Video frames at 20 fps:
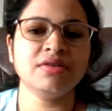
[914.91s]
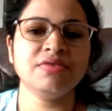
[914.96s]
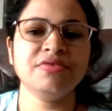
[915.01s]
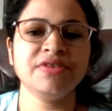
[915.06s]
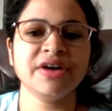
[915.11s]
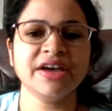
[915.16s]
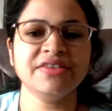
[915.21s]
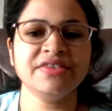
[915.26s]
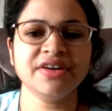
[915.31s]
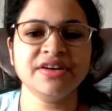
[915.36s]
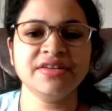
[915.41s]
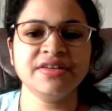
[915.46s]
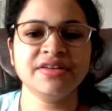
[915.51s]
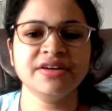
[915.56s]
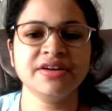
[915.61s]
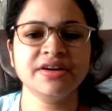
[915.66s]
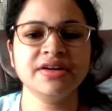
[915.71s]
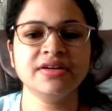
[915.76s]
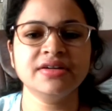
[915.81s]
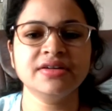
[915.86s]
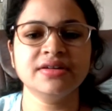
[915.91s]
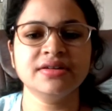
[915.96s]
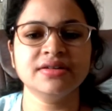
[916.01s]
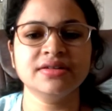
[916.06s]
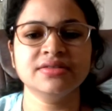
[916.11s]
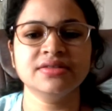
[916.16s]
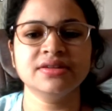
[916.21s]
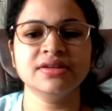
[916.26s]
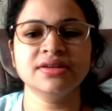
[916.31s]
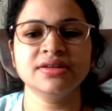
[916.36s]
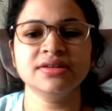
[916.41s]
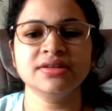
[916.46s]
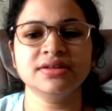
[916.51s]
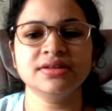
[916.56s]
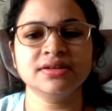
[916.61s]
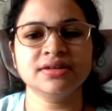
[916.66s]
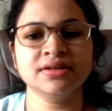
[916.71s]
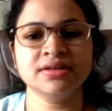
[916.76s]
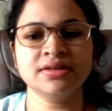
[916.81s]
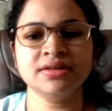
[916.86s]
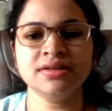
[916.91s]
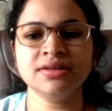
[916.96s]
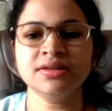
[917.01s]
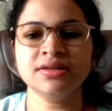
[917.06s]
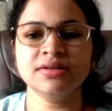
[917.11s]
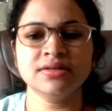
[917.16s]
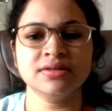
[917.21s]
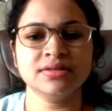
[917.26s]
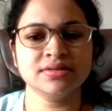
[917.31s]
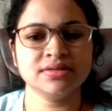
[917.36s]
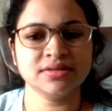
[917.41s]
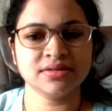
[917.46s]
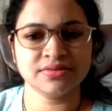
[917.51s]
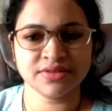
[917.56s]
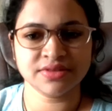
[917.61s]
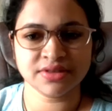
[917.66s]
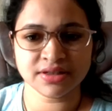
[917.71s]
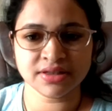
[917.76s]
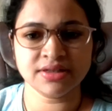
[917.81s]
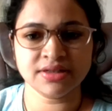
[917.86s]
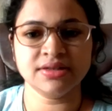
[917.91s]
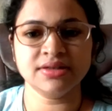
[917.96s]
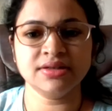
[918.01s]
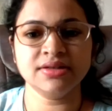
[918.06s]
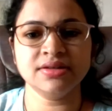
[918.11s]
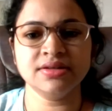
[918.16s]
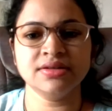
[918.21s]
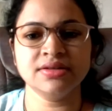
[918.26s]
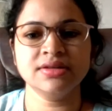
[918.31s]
500 internal server error,